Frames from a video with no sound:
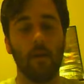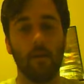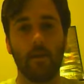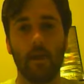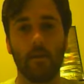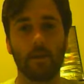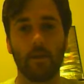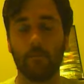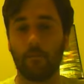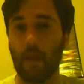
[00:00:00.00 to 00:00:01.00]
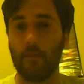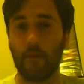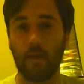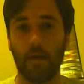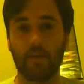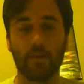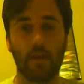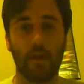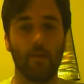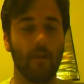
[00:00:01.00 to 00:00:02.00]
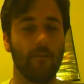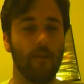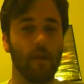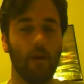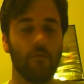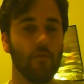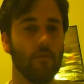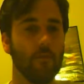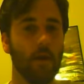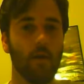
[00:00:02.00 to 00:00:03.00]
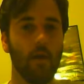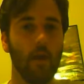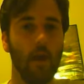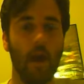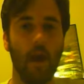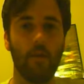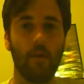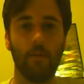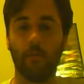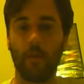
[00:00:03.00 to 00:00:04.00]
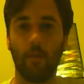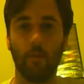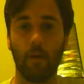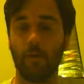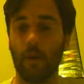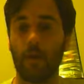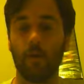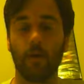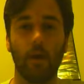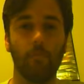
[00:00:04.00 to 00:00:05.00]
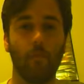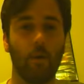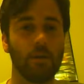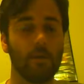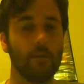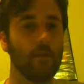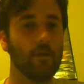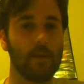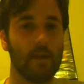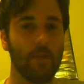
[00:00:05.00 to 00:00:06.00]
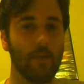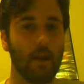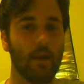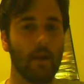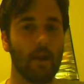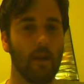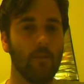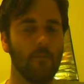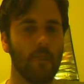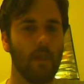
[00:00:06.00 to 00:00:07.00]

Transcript: Danielson came unconscious, and the referee called for the bell, and then he won, and Morishima retained by knockout.